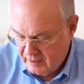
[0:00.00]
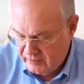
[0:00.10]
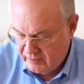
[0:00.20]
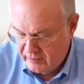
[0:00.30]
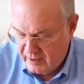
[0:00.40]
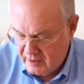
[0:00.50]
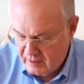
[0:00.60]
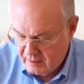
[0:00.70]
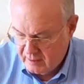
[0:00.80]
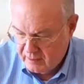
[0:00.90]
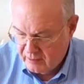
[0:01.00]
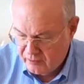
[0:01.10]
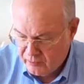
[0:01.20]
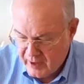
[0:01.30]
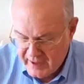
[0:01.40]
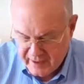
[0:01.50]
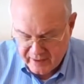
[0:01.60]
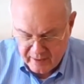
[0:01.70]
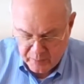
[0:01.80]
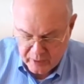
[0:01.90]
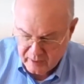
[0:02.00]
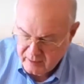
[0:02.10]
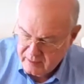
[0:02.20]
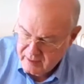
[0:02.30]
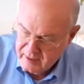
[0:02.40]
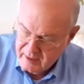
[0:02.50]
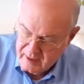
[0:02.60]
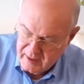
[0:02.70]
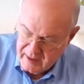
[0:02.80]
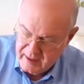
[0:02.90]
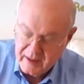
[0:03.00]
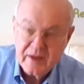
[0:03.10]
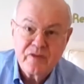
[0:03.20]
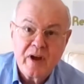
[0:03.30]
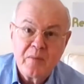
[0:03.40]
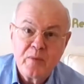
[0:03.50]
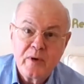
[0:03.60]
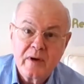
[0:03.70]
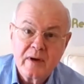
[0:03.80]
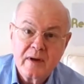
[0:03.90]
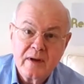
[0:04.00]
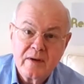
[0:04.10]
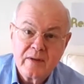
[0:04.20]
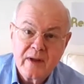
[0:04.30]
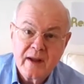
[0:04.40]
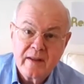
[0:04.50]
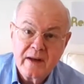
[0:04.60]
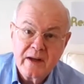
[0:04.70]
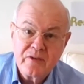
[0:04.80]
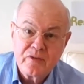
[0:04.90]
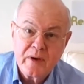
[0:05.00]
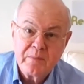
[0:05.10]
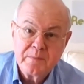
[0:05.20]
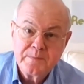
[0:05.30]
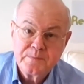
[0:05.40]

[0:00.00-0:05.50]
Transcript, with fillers: into the TRIAC dimmer and its output into the LED strip.